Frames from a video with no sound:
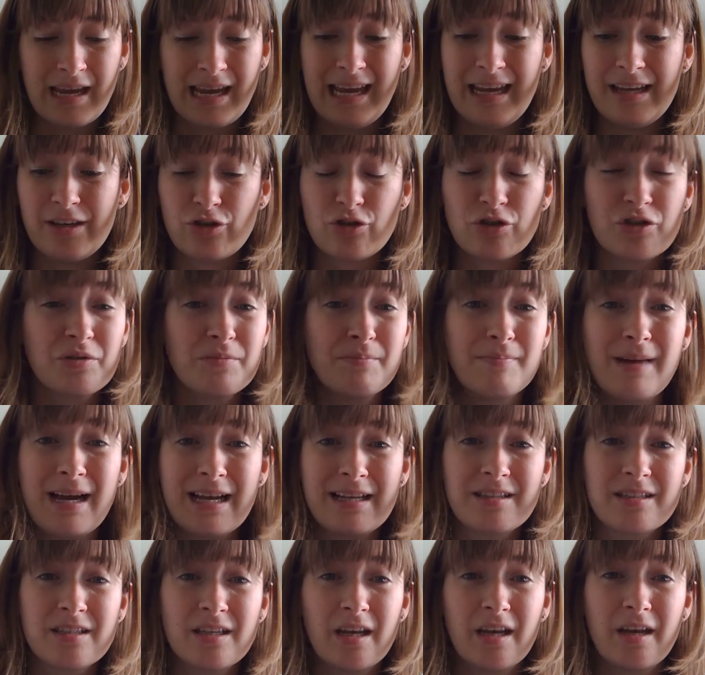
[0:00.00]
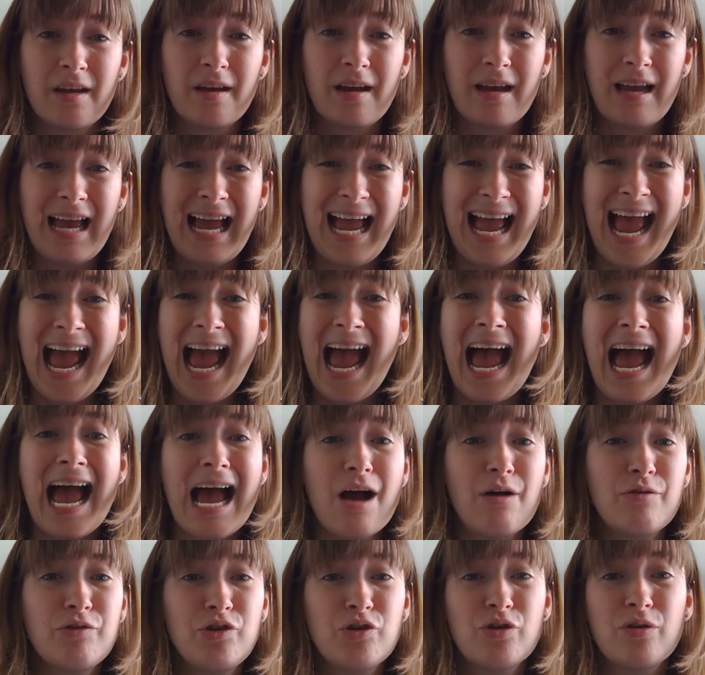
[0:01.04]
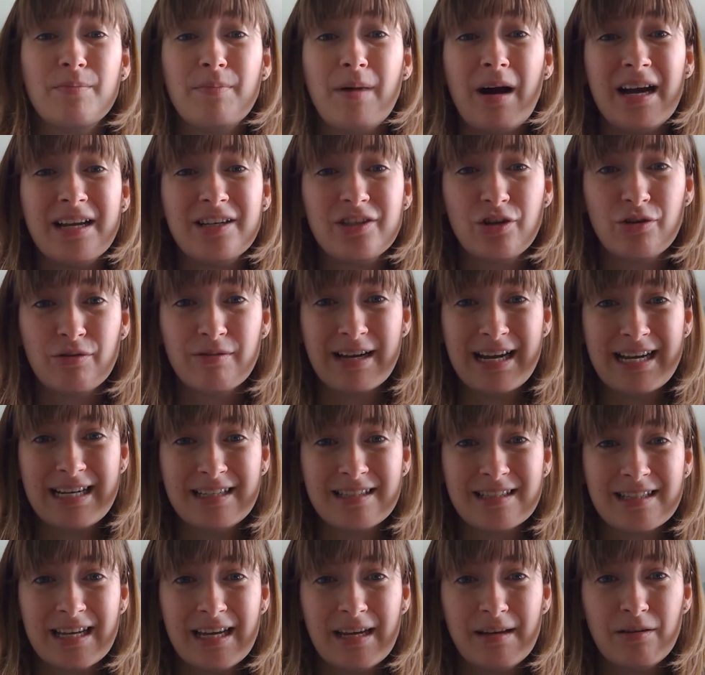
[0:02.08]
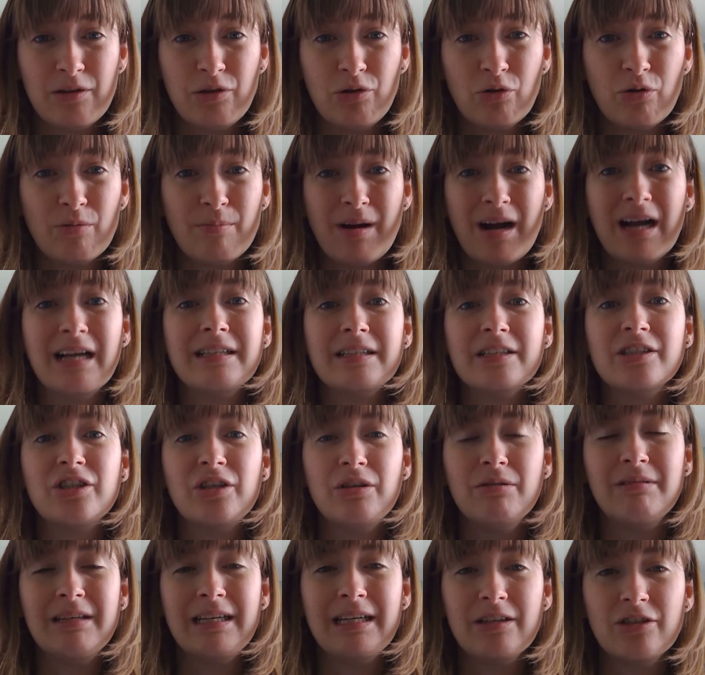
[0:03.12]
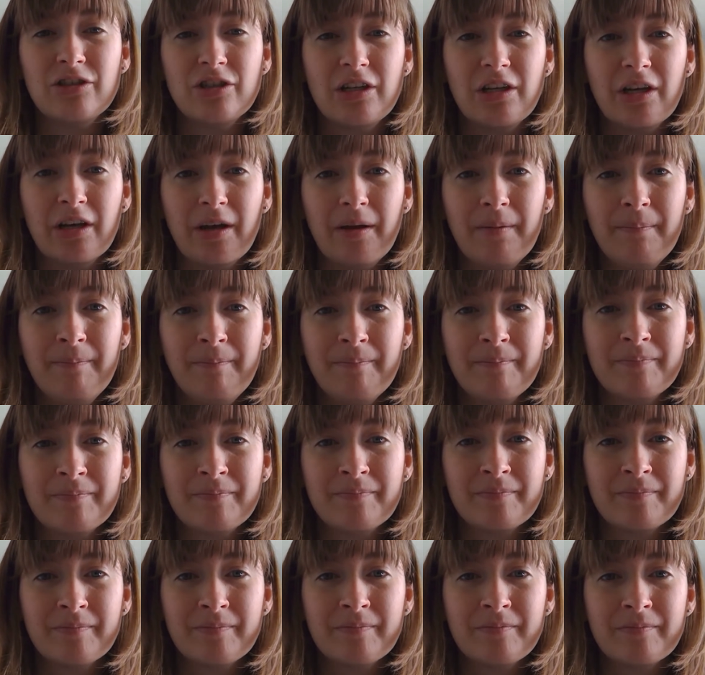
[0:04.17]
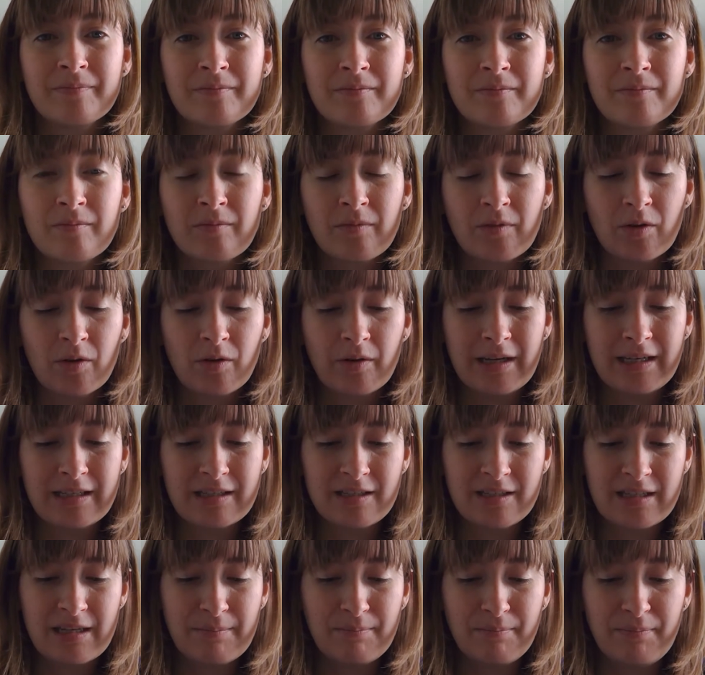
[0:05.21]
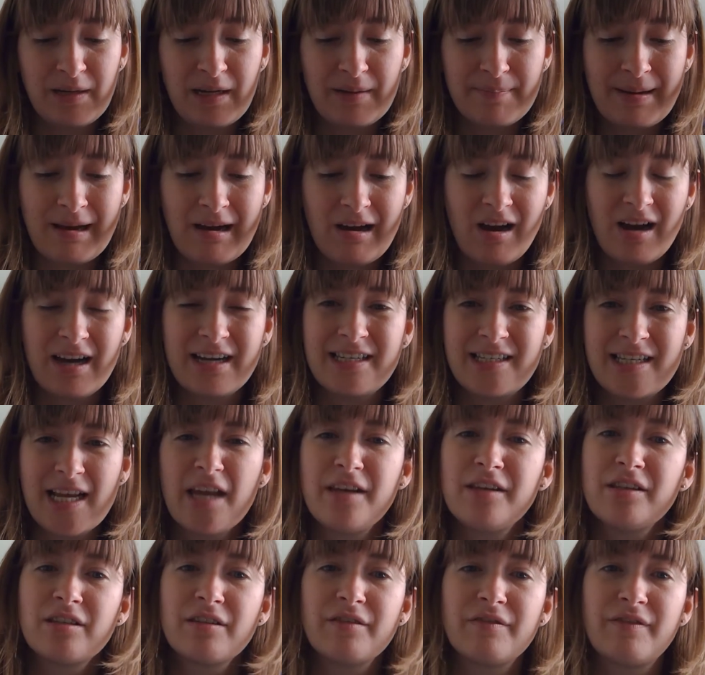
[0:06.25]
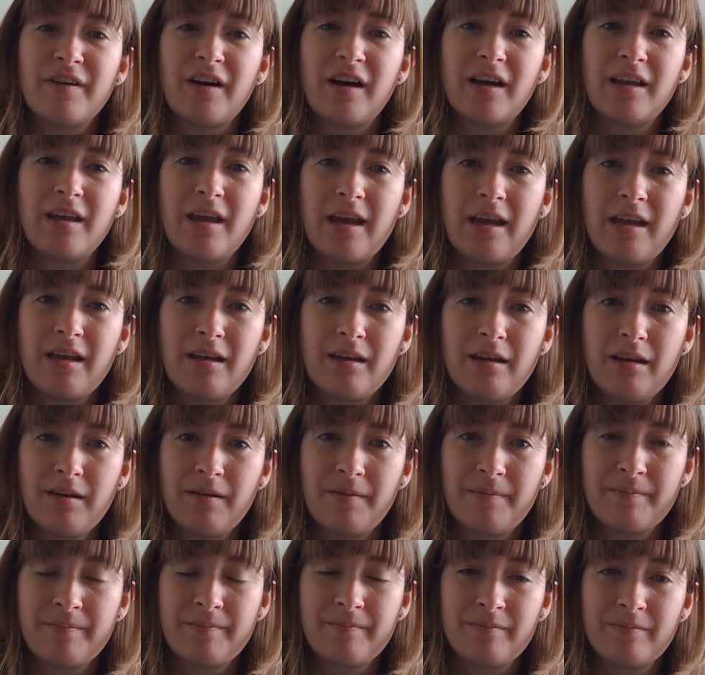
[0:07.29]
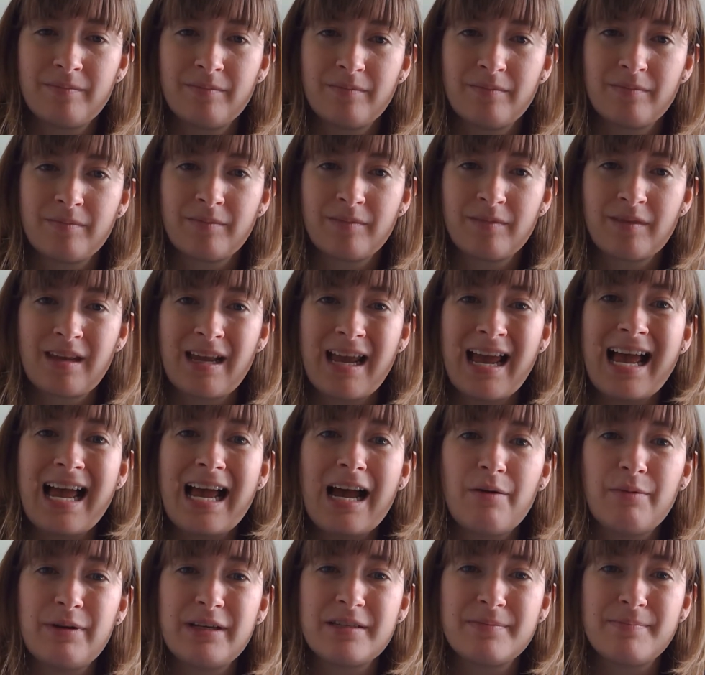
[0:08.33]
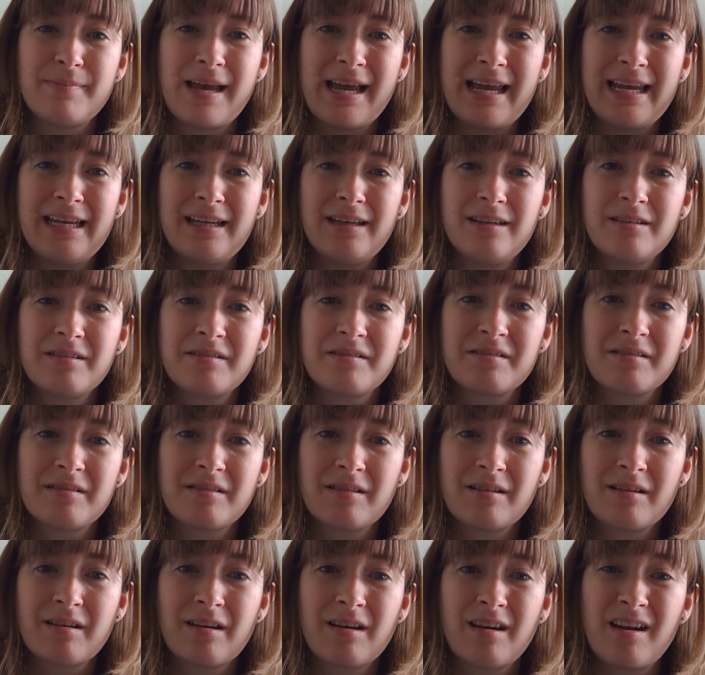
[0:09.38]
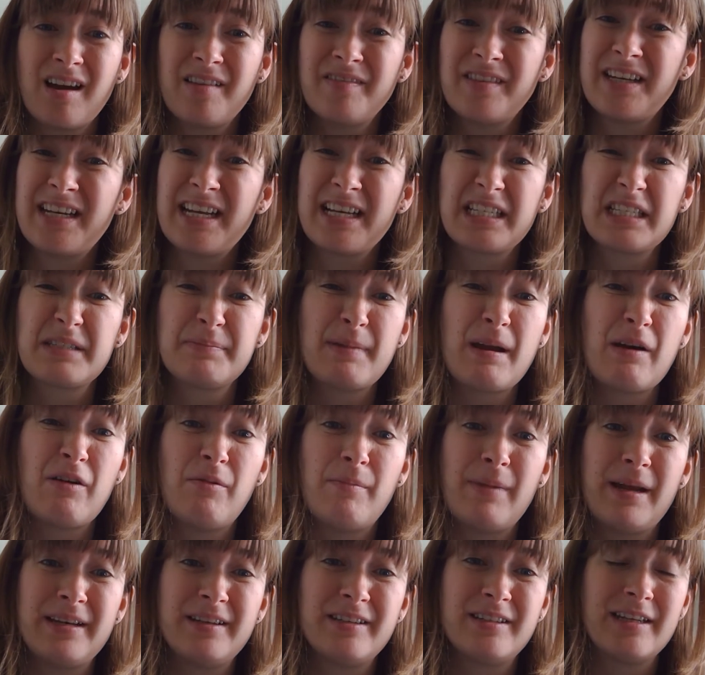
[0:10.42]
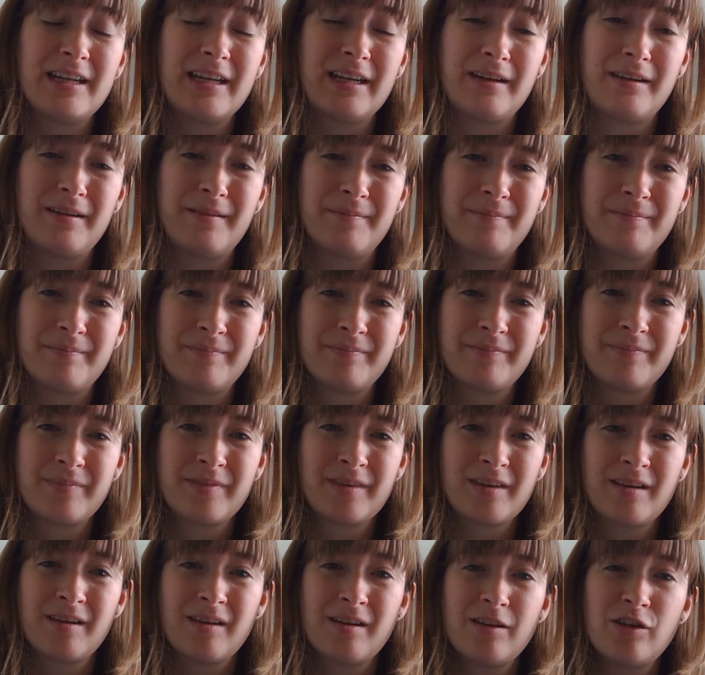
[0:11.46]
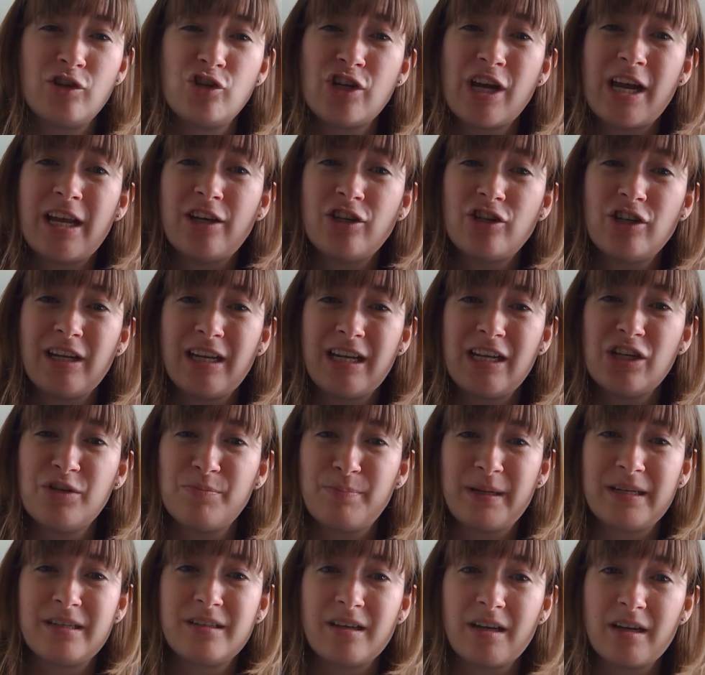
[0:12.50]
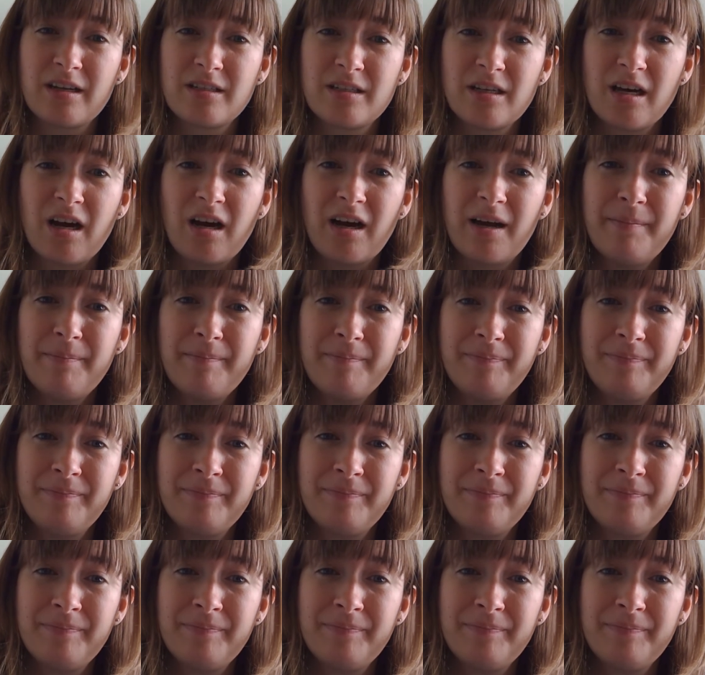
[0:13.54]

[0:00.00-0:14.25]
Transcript: It doesn't matter how your mind creates it, your mind is unique to you. It's simply about identifying how it's made and then experimenting, changing each bit at a time